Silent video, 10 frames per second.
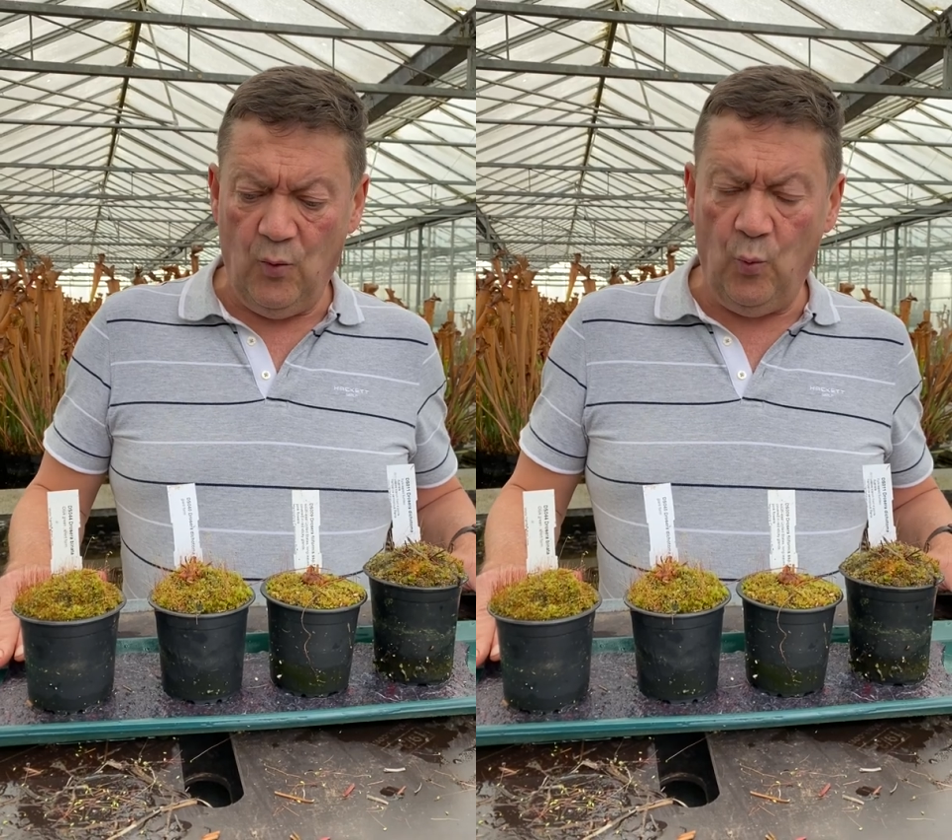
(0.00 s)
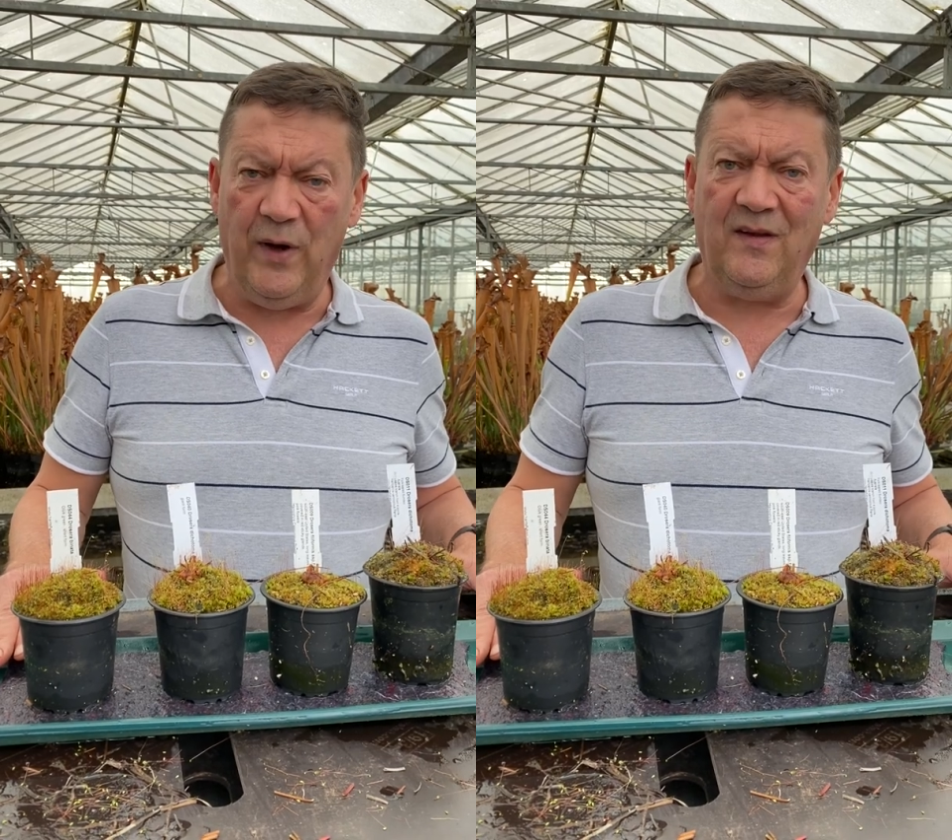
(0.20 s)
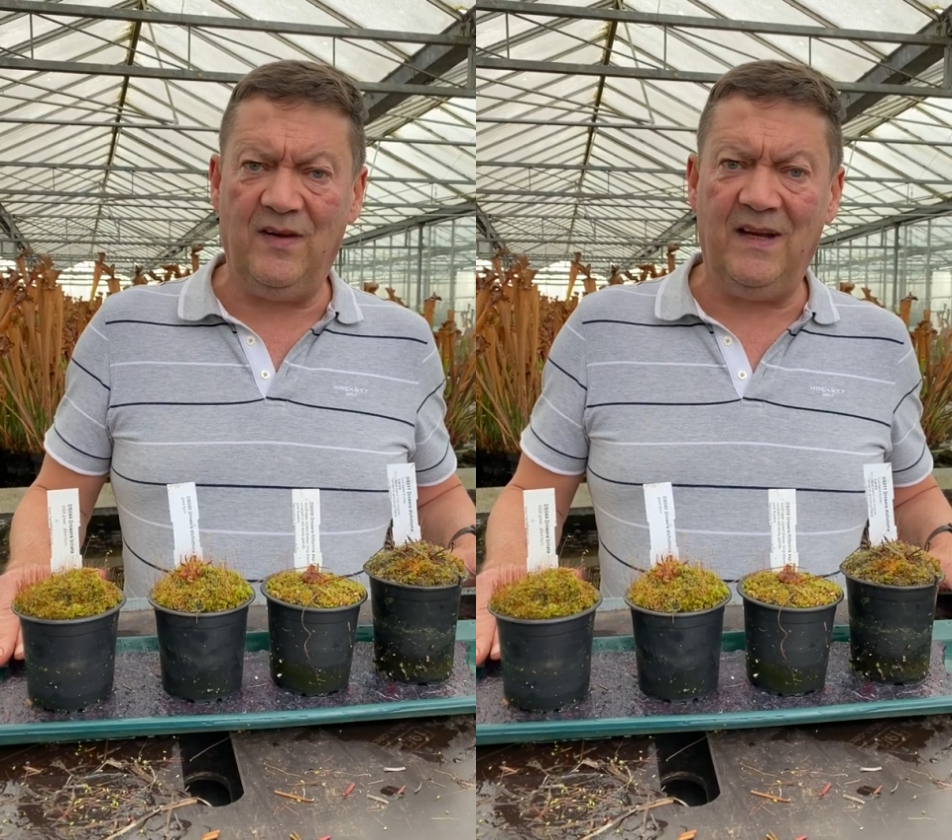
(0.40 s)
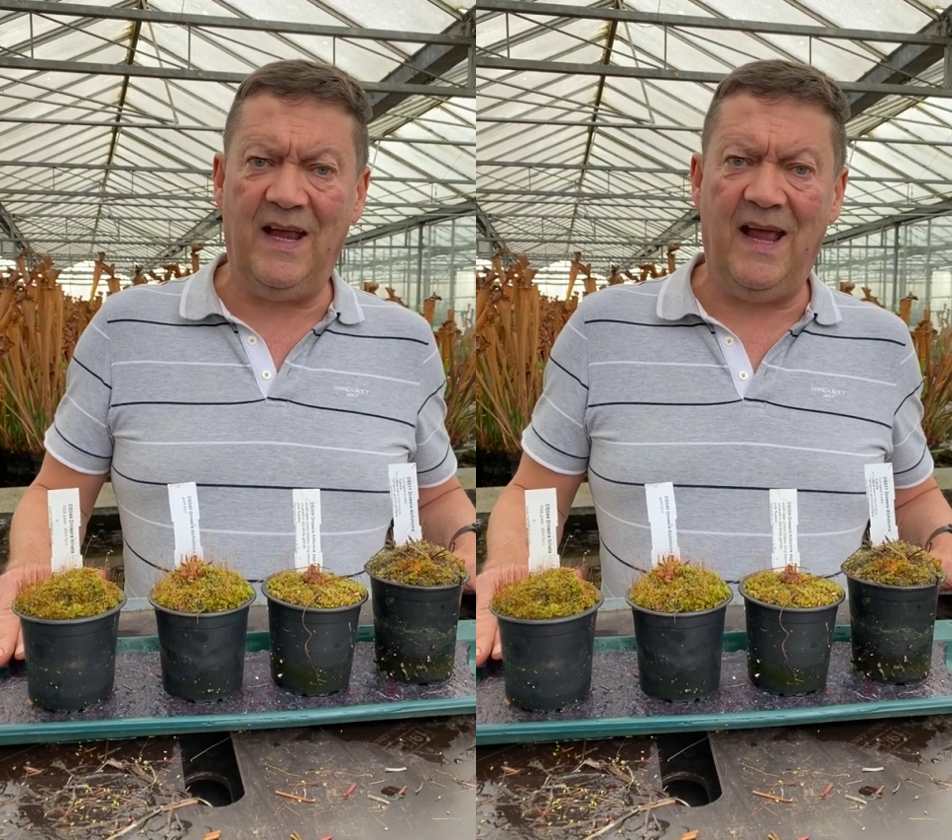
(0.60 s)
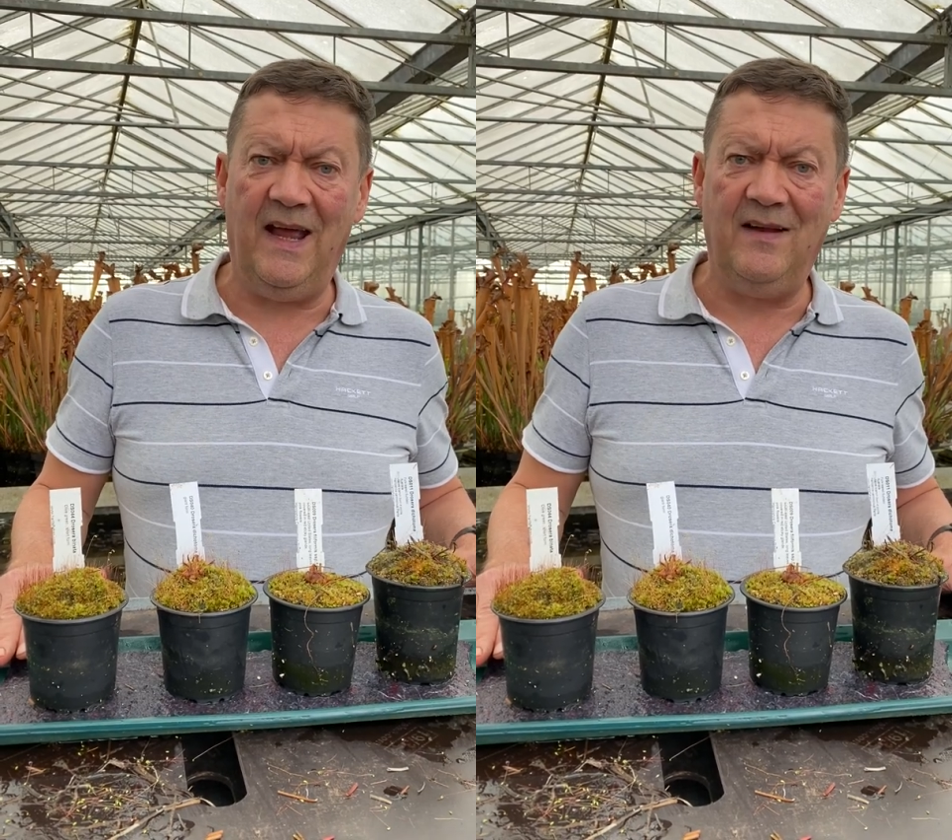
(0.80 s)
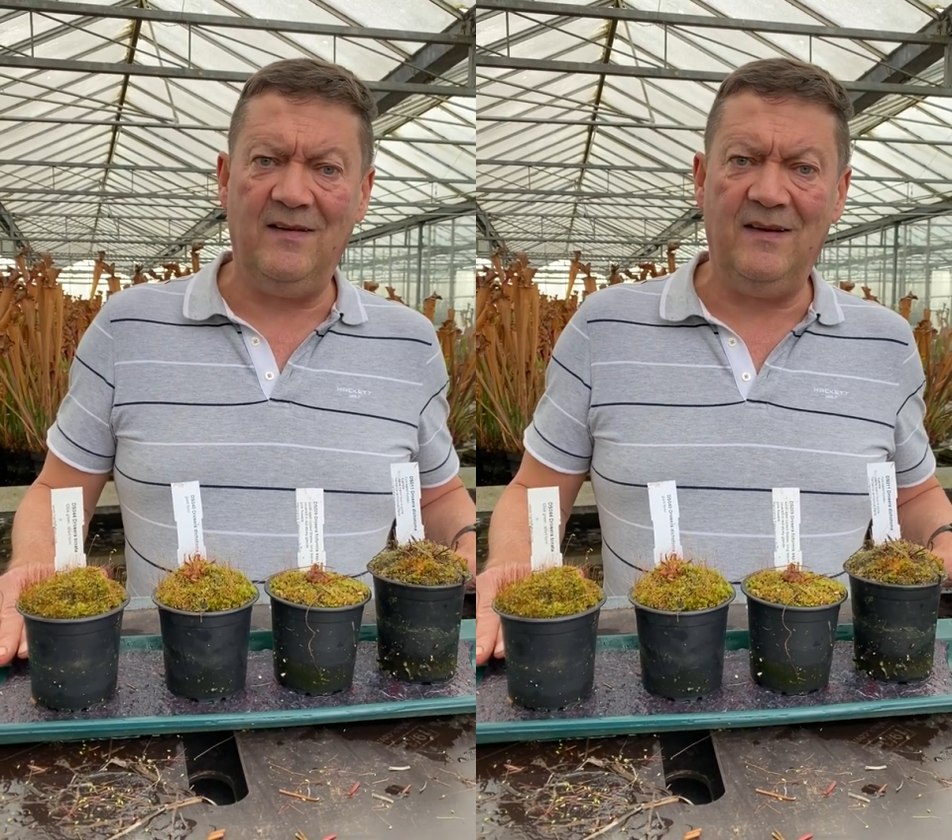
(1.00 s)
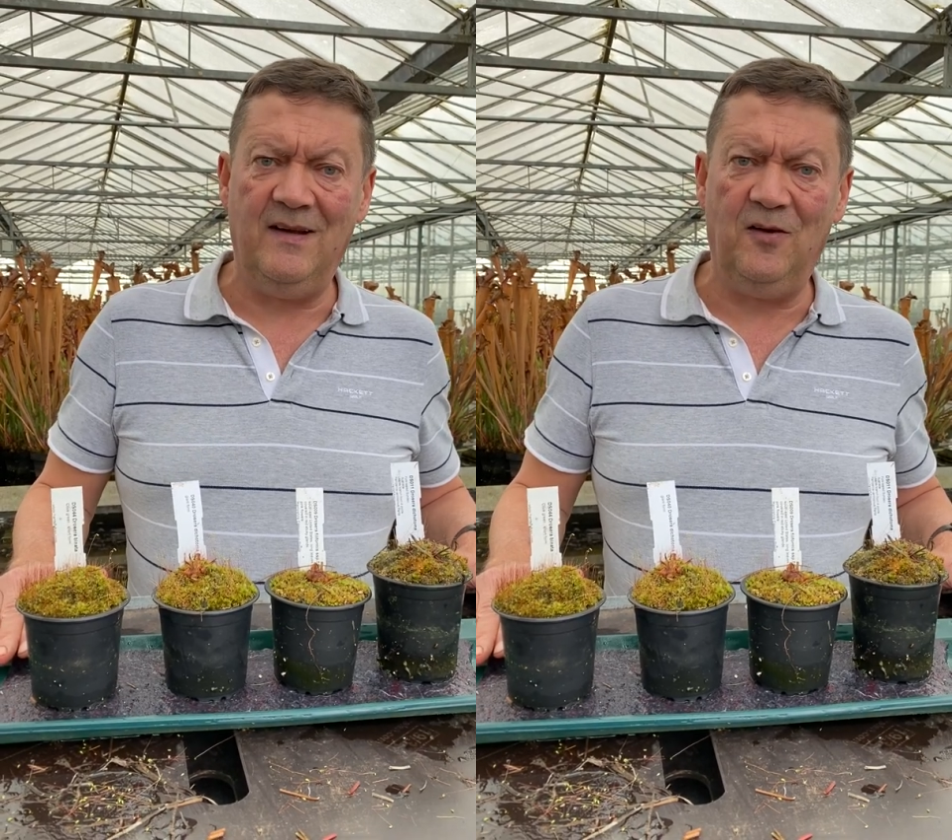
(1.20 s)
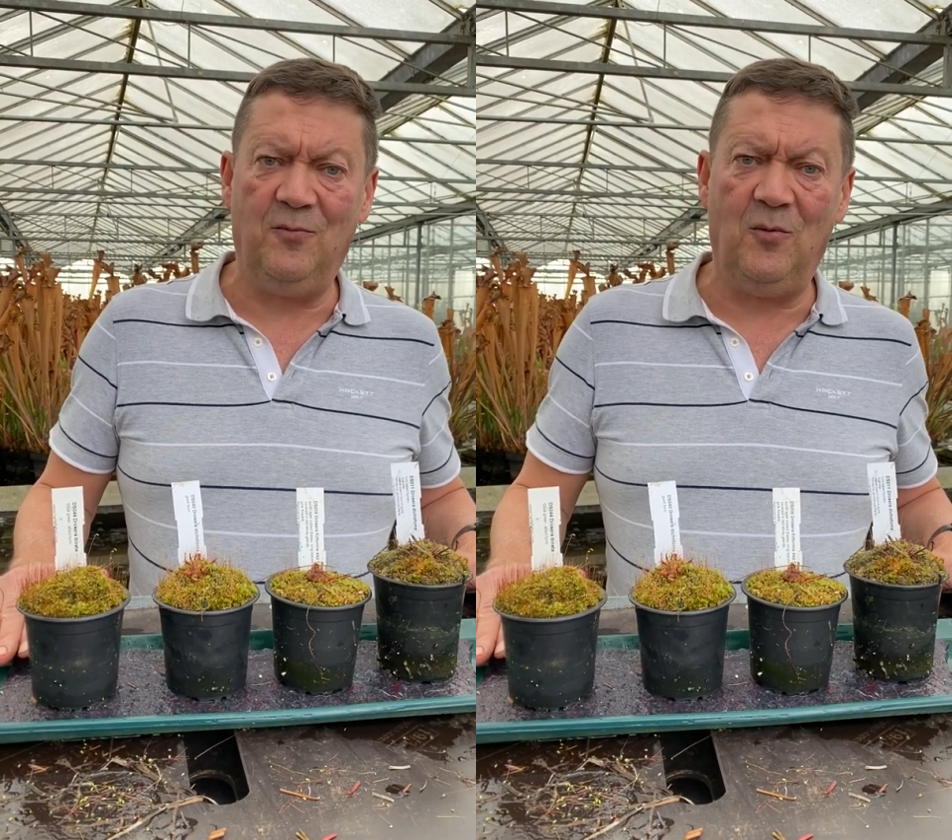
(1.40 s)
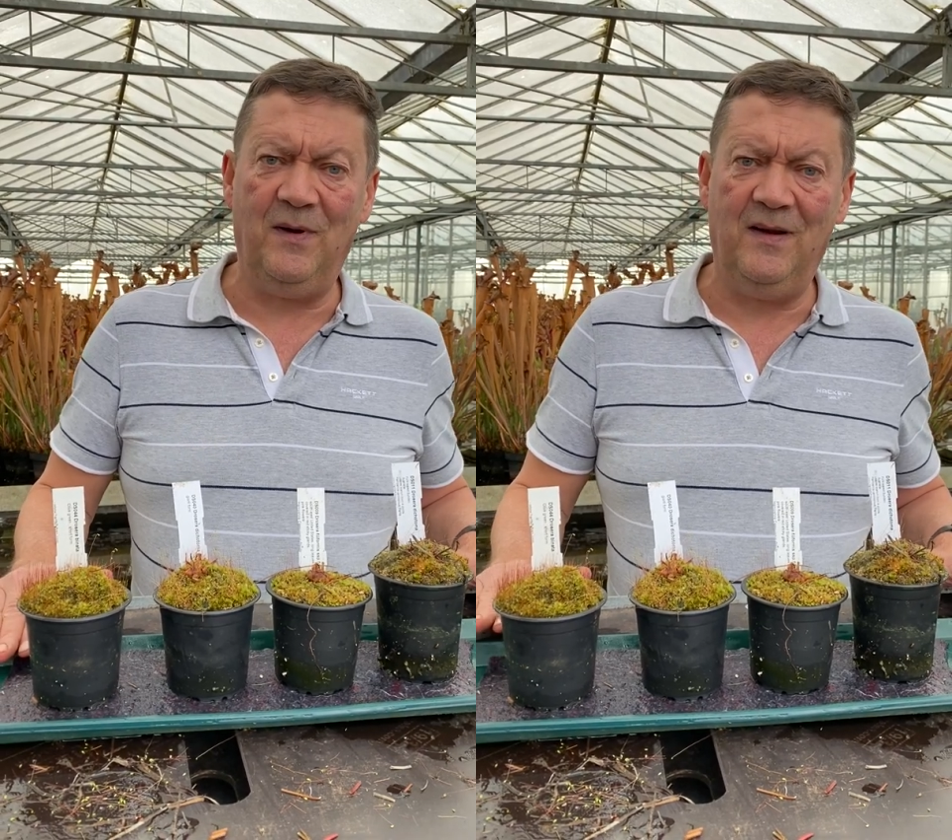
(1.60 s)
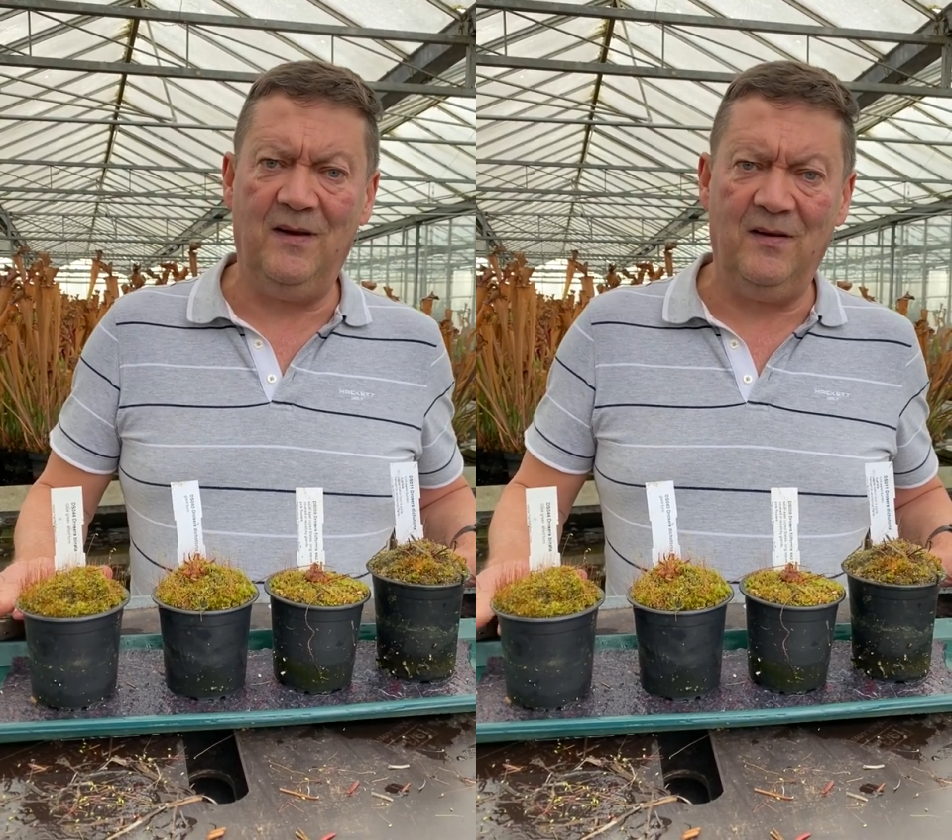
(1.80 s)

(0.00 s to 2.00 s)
winter care is probably